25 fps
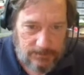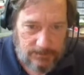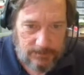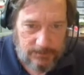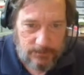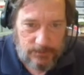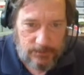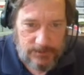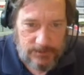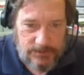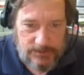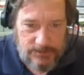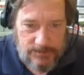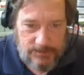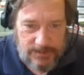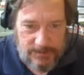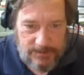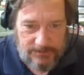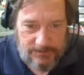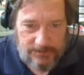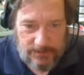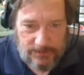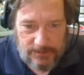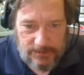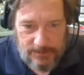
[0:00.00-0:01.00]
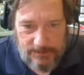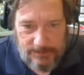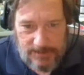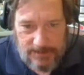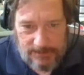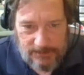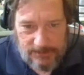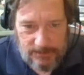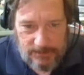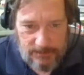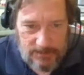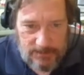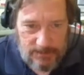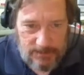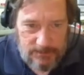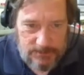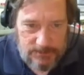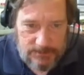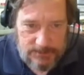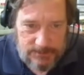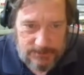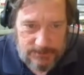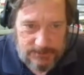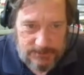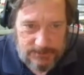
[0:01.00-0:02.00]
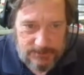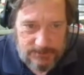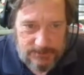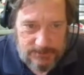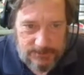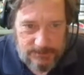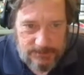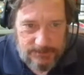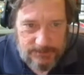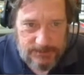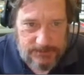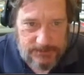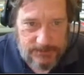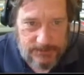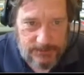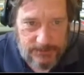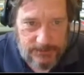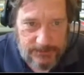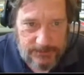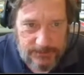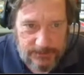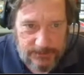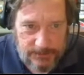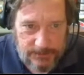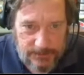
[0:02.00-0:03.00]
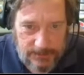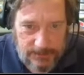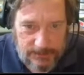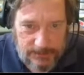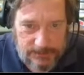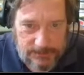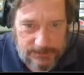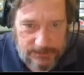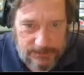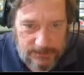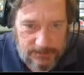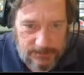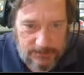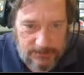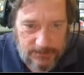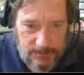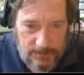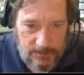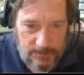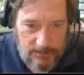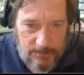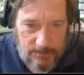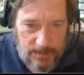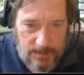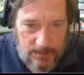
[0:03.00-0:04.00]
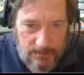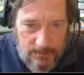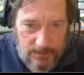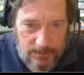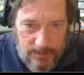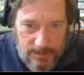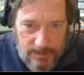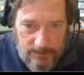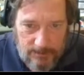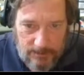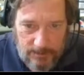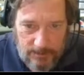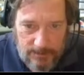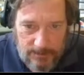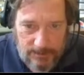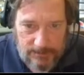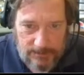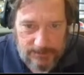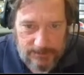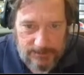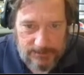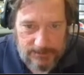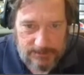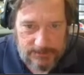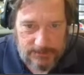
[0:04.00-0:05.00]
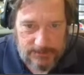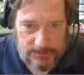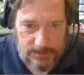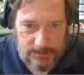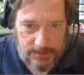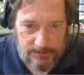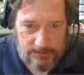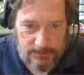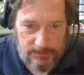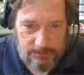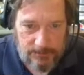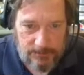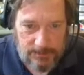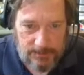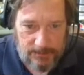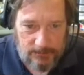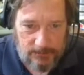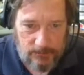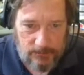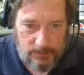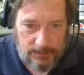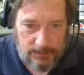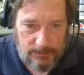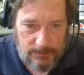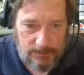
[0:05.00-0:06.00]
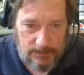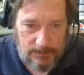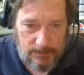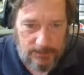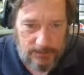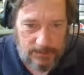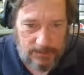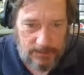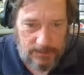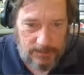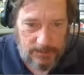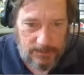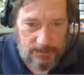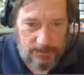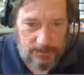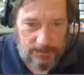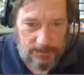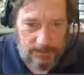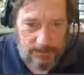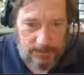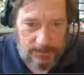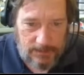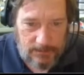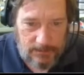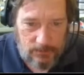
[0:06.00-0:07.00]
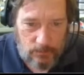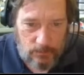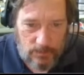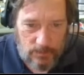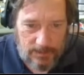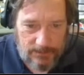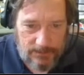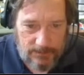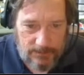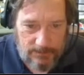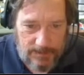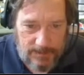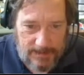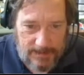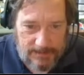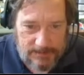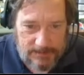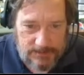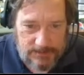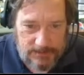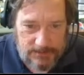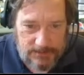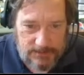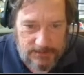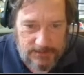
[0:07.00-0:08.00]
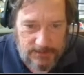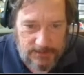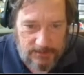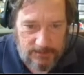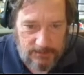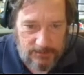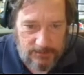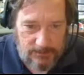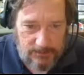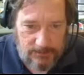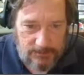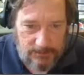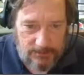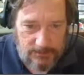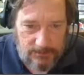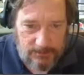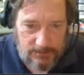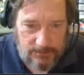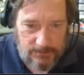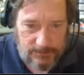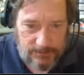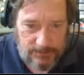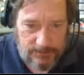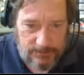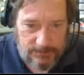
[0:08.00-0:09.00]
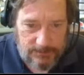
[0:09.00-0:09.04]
The weed you may have heard about the most is in this picture here, and that's Palmer amaranth. It's a type of pigweed, and Weather Max you see on there.